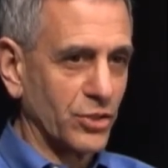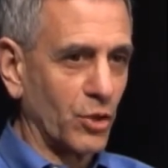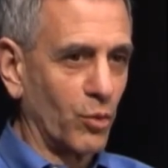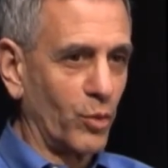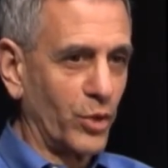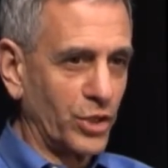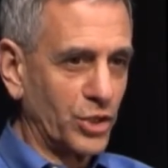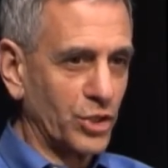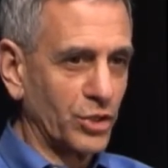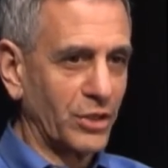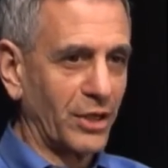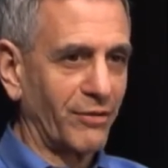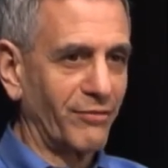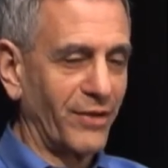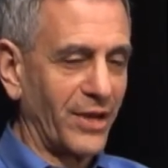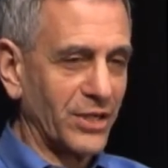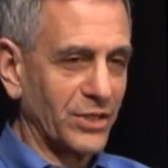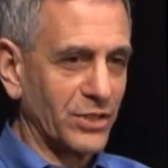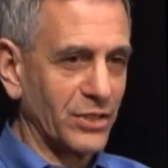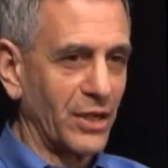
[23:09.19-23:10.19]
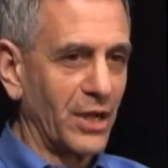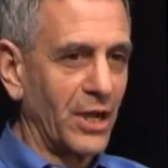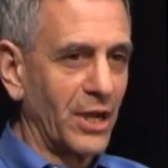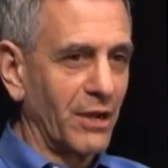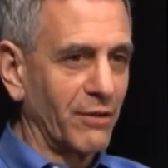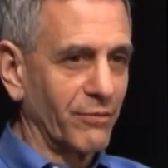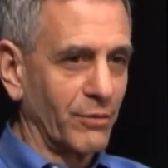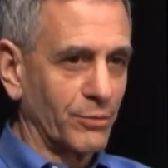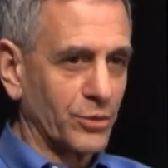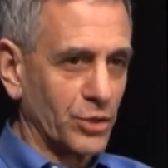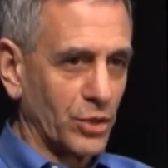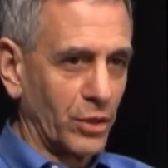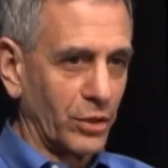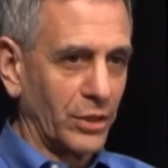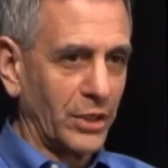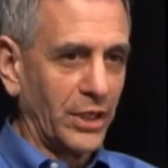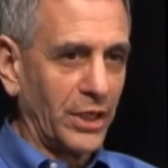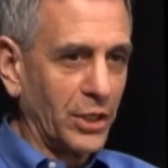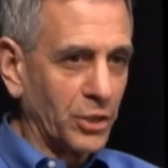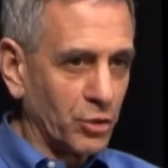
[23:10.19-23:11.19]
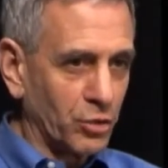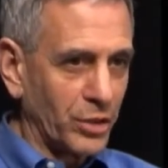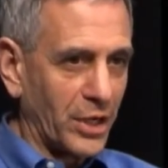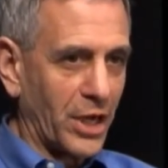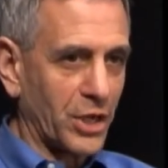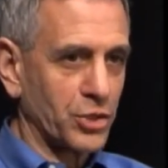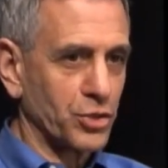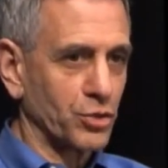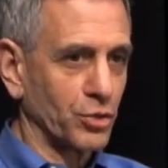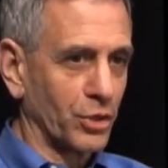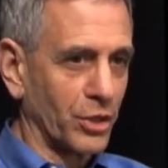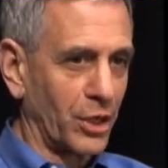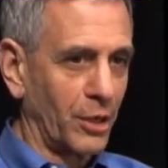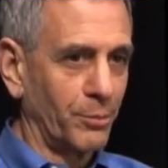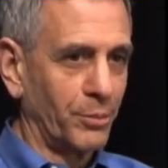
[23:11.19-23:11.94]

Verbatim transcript: And so we should divest from certain international